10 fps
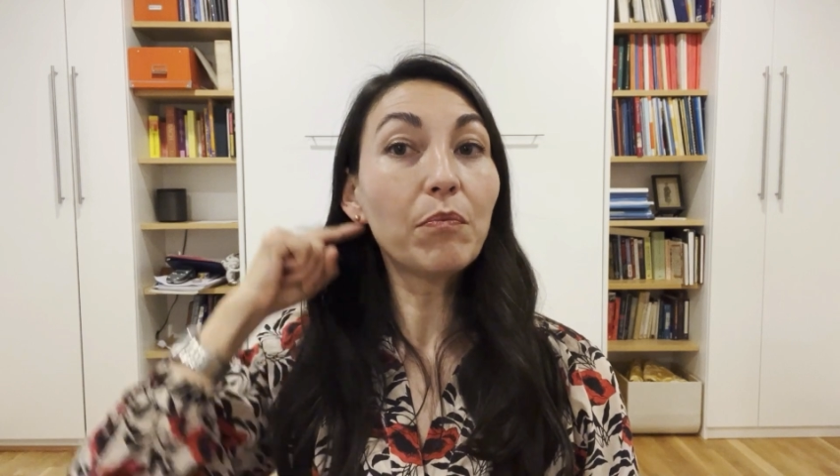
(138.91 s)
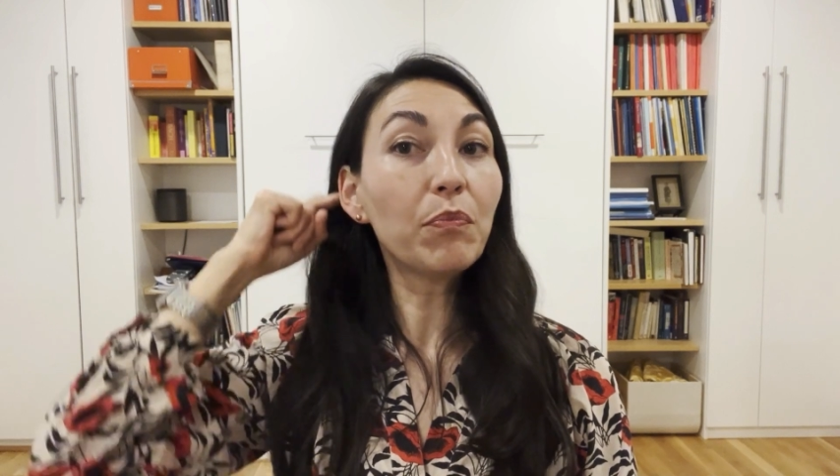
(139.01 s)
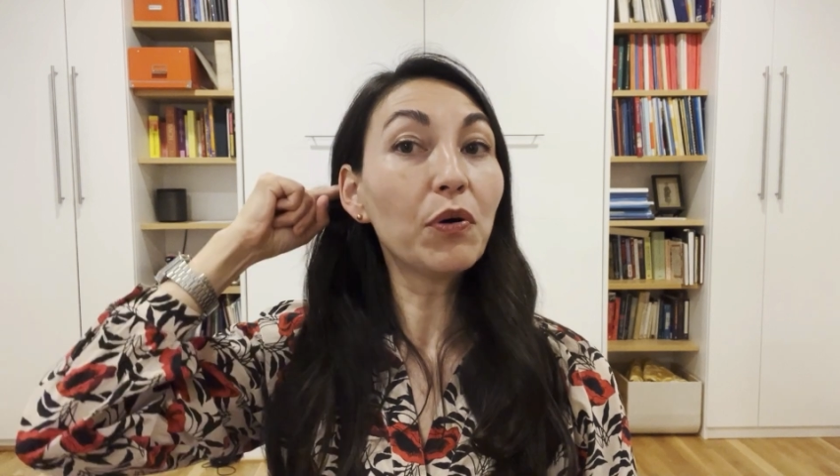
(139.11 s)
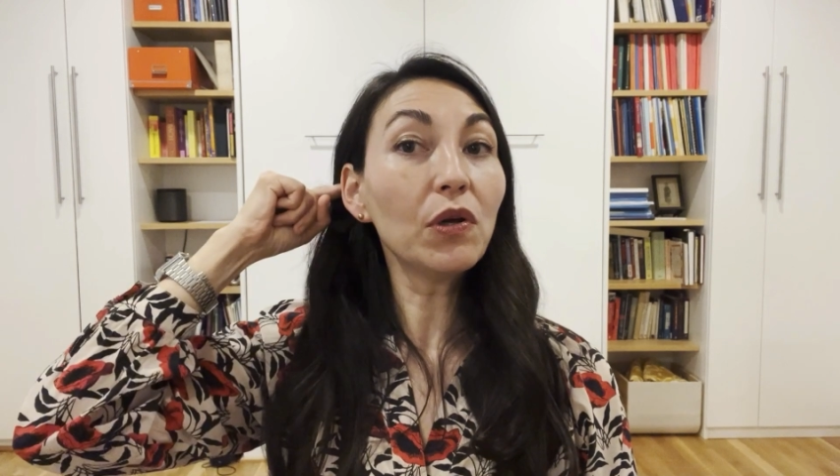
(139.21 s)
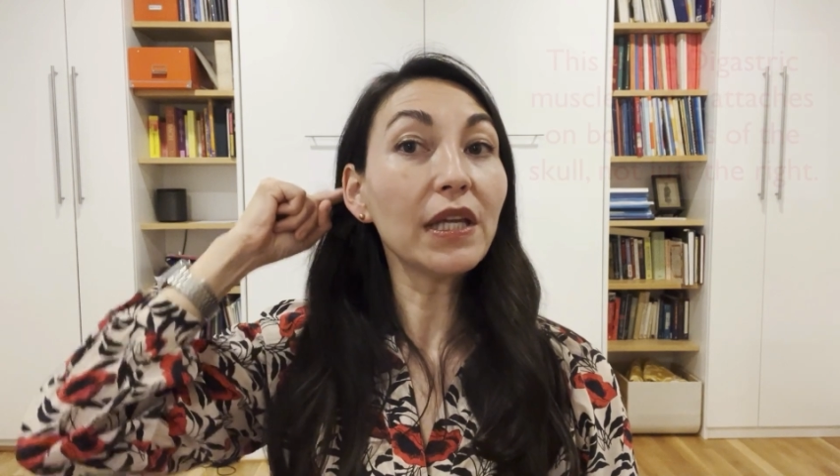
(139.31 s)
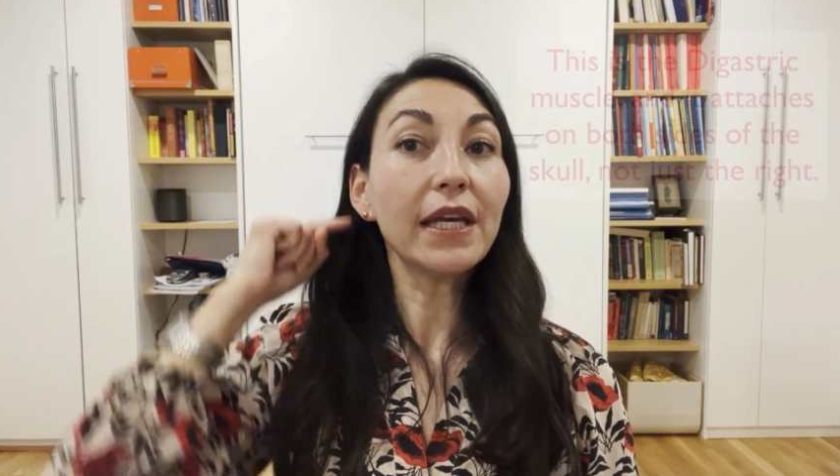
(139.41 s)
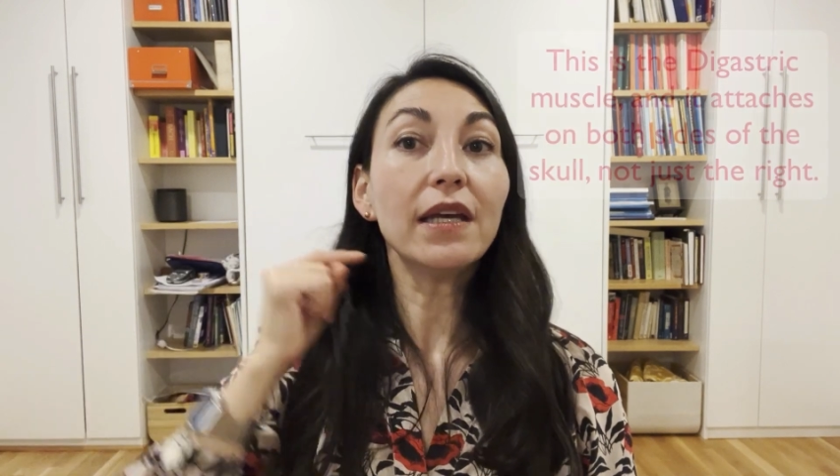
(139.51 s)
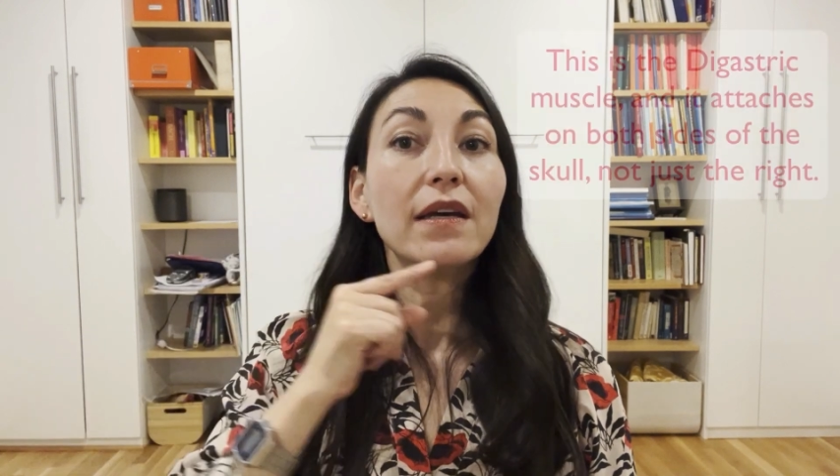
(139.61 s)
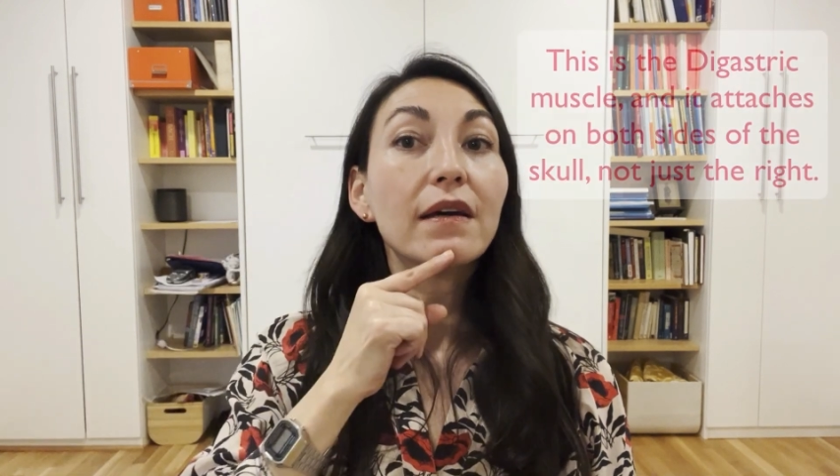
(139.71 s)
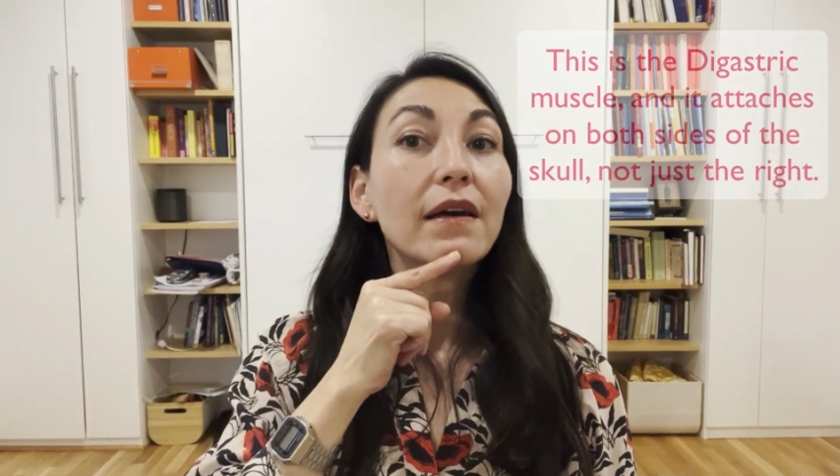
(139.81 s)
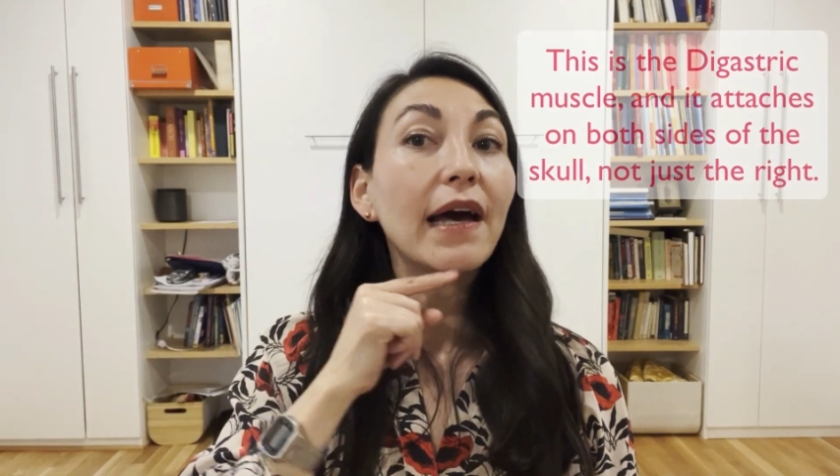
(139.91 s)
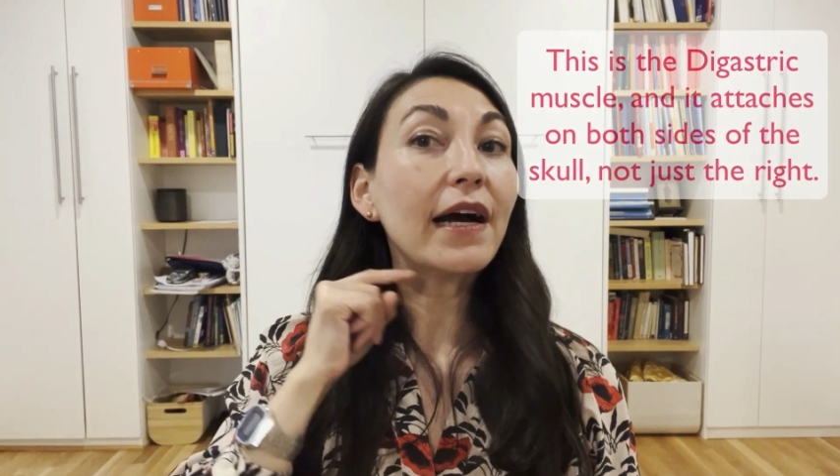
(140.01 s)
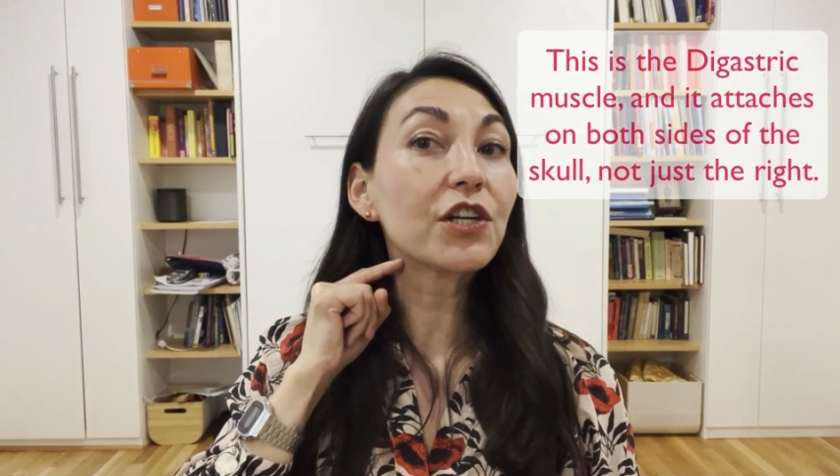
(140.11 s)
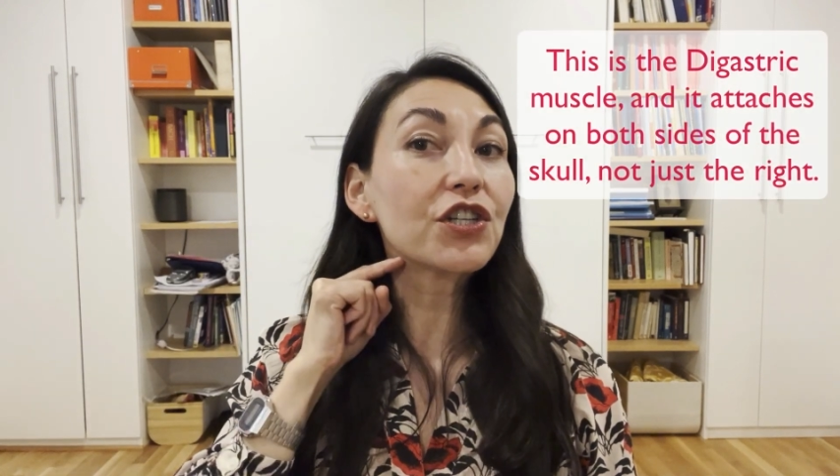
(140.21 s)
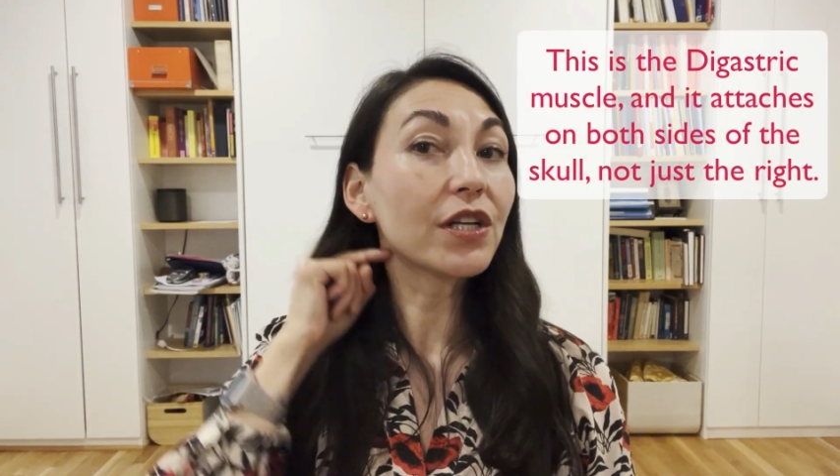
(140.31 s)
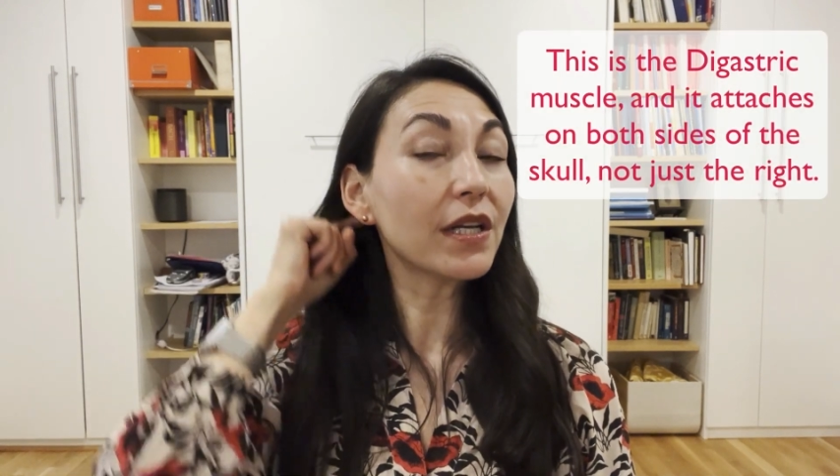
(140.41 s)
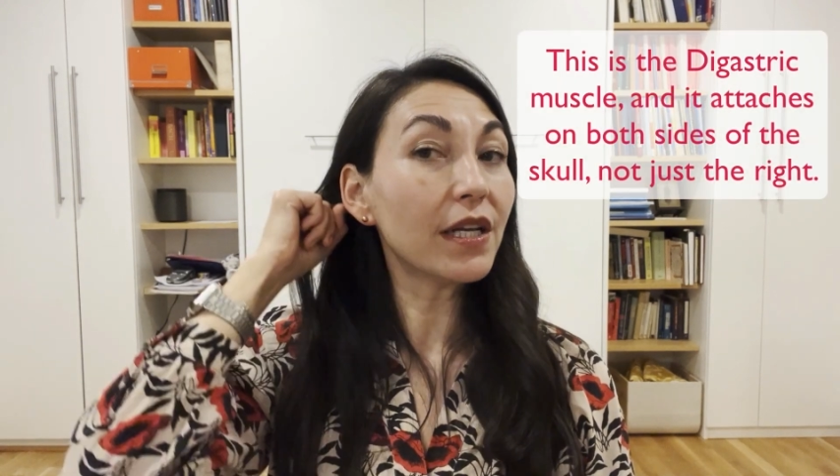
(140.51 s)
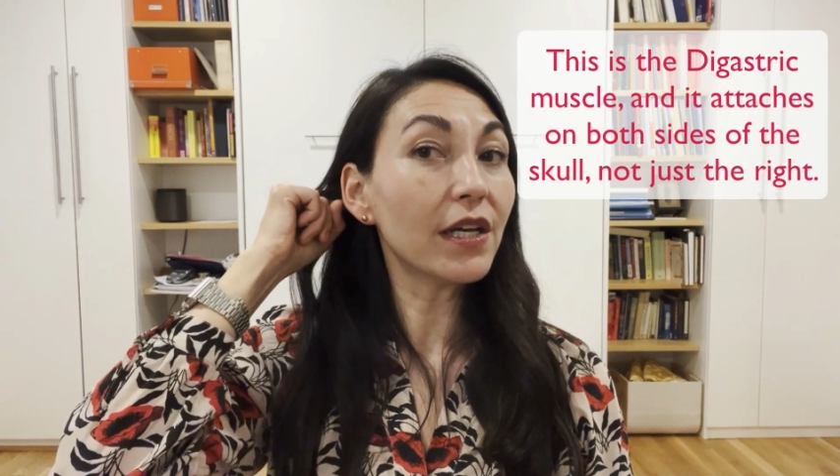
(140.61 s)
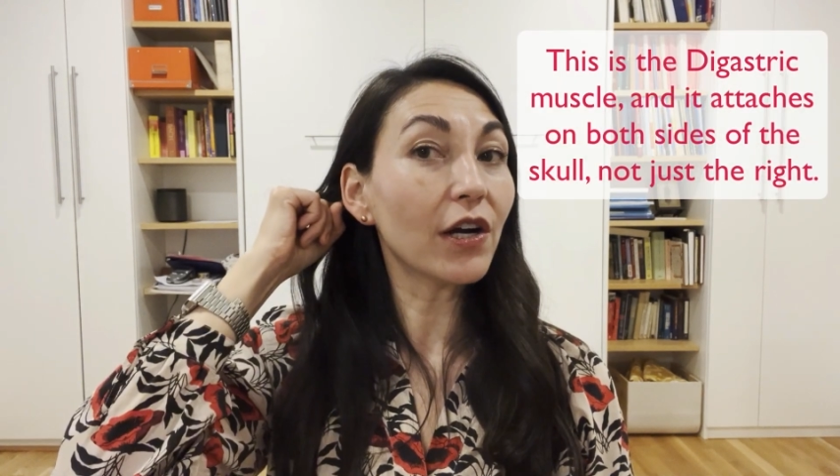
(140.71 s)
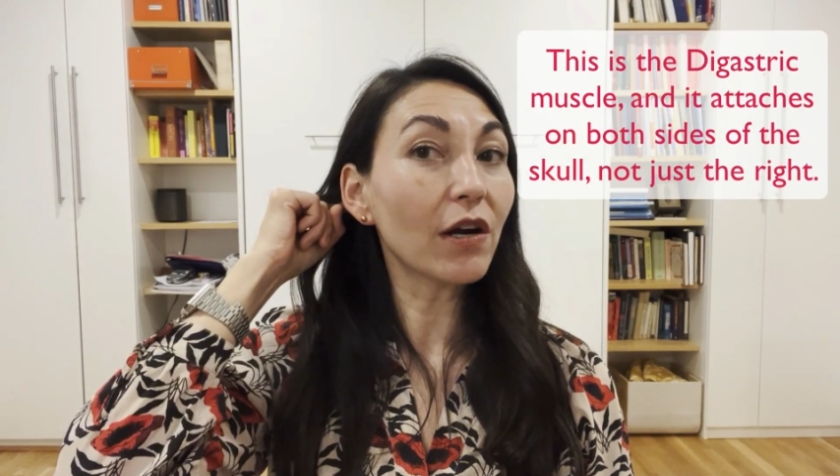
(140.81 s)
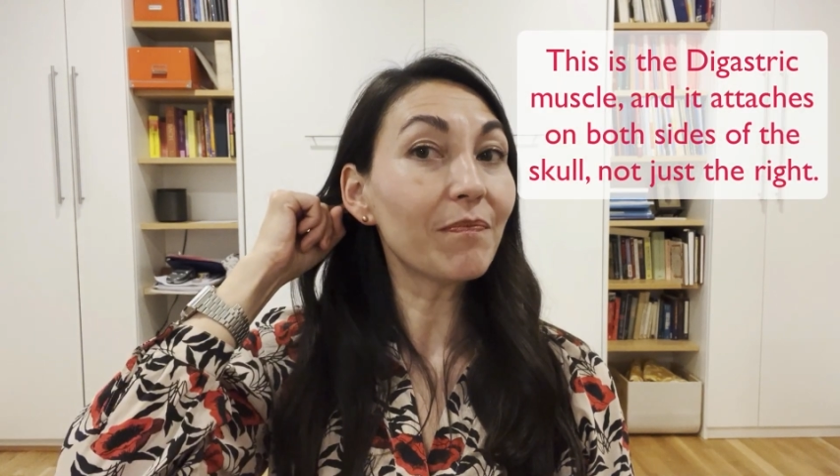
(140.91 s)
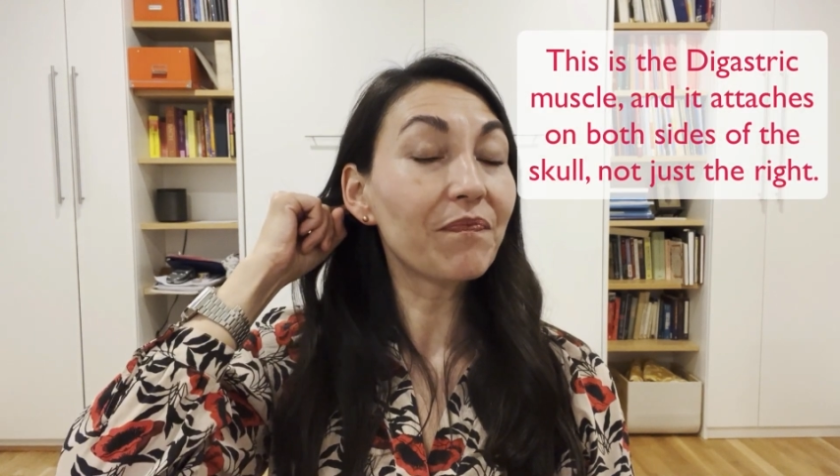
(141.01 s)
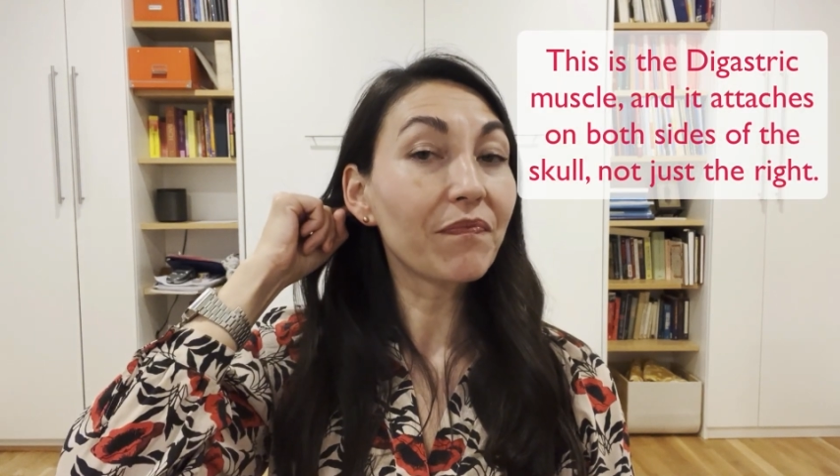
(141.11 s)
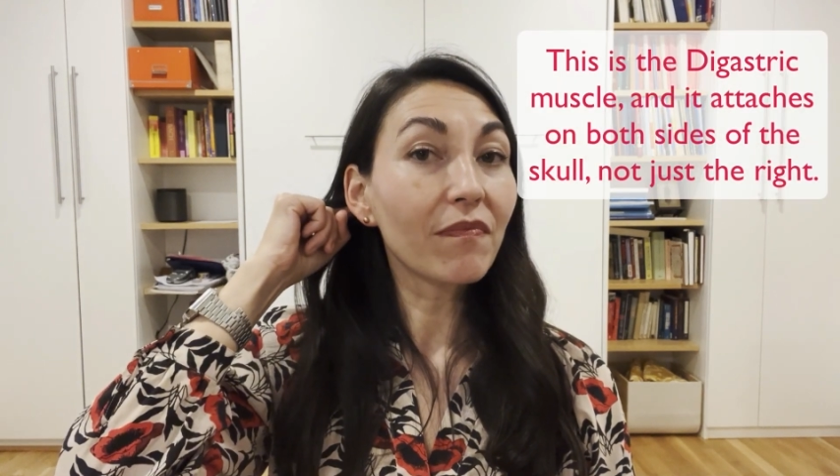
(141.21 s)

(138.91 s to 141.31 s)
pulley action here,